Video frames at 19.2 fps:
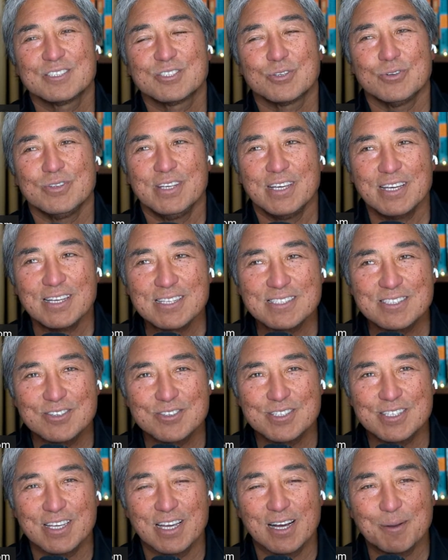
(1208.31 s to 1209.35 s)
So yes,
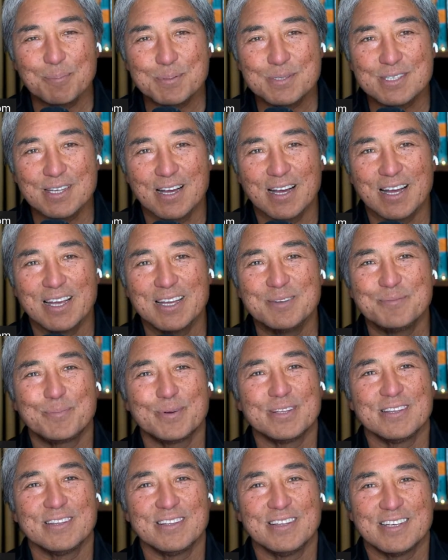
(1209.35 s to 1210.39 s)
there's the
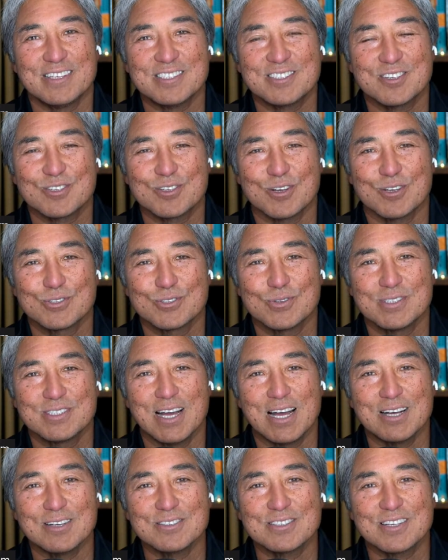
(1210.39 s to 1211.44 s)
upside, but yes, there's also
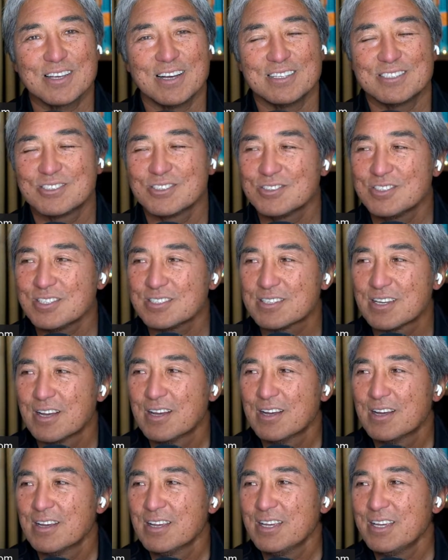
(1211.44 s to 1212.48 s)
a downside. So just,
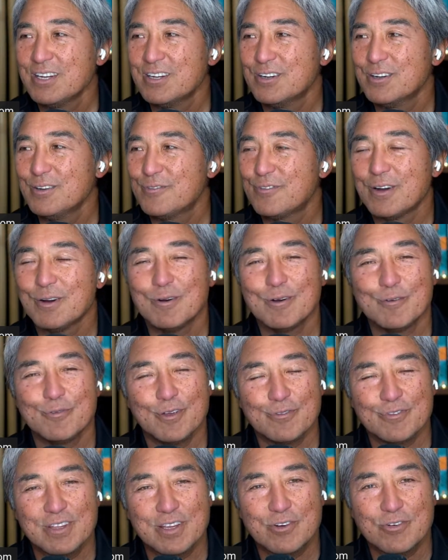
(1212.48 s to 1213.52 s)
if I want
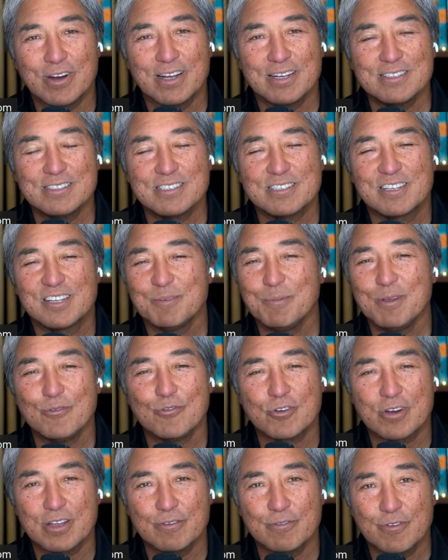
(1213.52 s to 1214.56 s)
50 grand, just give me
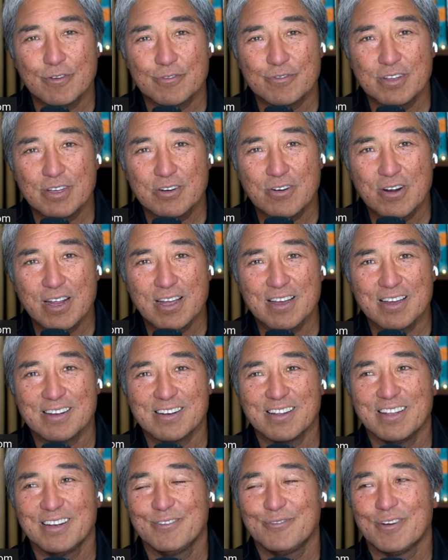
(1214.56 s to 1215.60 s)
freaking 50
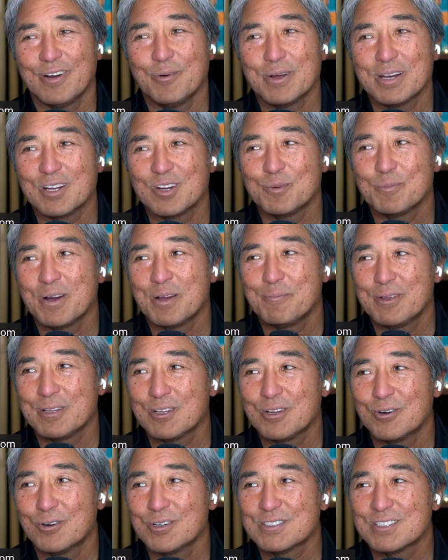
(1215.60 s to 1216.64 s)
grand. And if I want to go buy
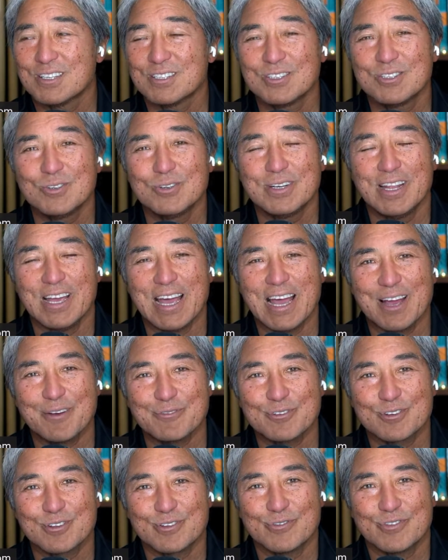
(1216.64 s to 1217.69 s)
Bitcoins, I'll do it
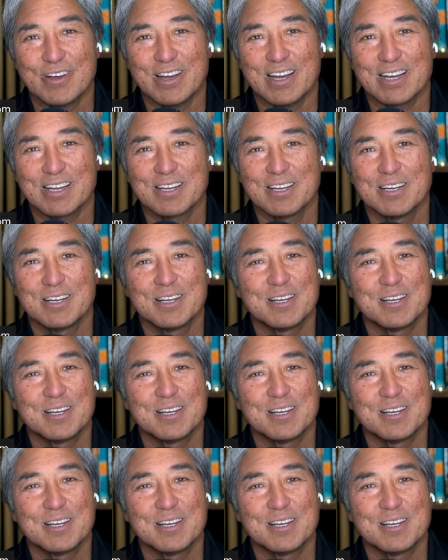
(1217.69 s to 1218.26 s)
after the fact.